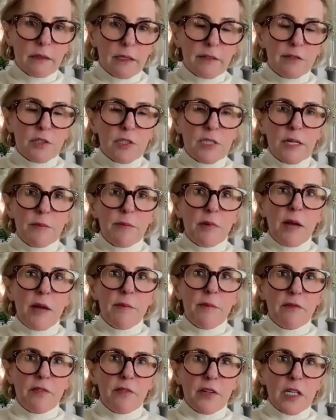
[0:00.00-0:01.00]
Like, for example,
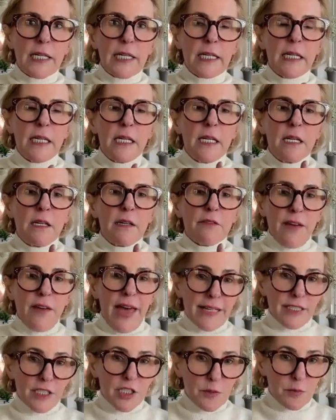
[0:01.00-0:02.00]
I'm a very
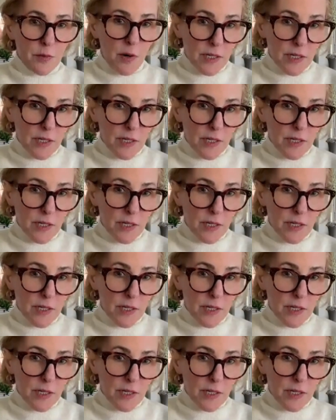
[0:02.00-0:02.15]
fast